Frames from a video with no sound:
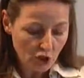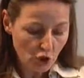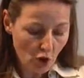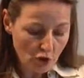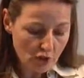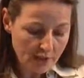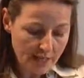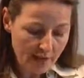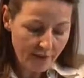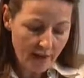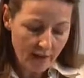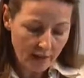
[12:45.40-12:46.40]
Georgians
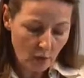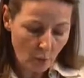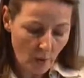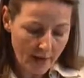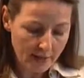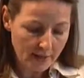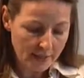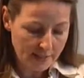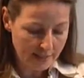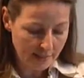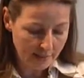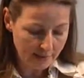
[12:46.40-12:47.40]
have acquired a
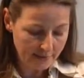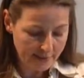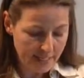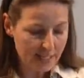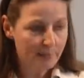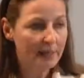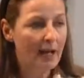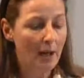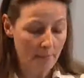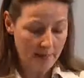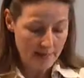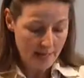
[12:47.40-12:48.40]
skill that has
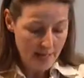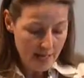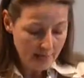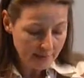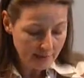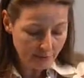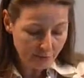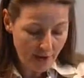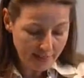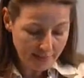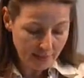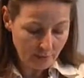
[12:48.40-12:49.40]
become
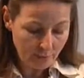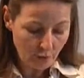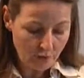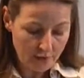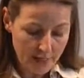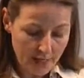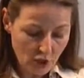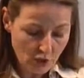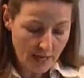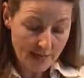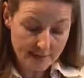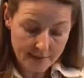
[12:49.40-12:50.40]
defining for the
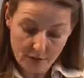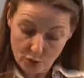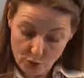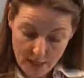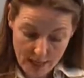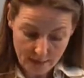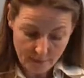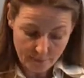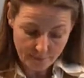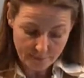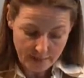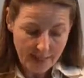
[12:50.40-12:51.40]
nation as it is today.
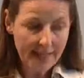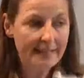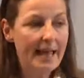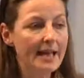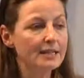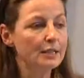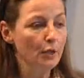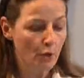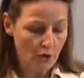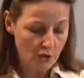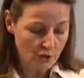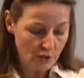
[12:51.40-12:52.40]
It has
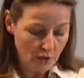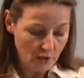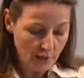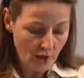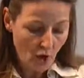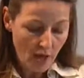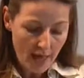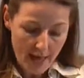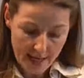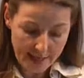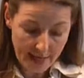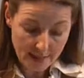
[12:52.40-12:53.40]
learned,
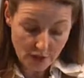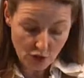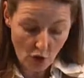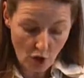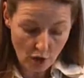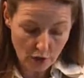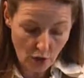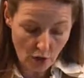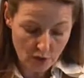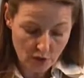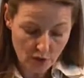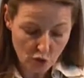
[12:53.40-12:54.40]
against all
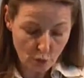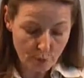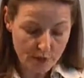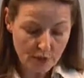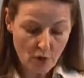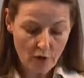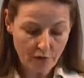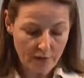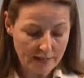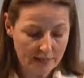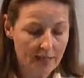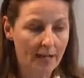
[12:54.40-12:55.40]
odds, to preserve
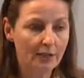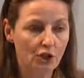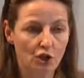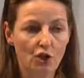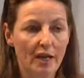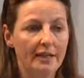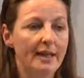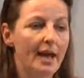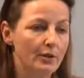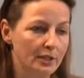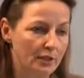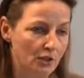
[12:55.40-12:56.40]
its culture and
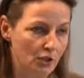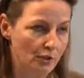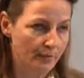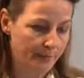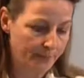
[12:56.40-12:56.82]
heritage.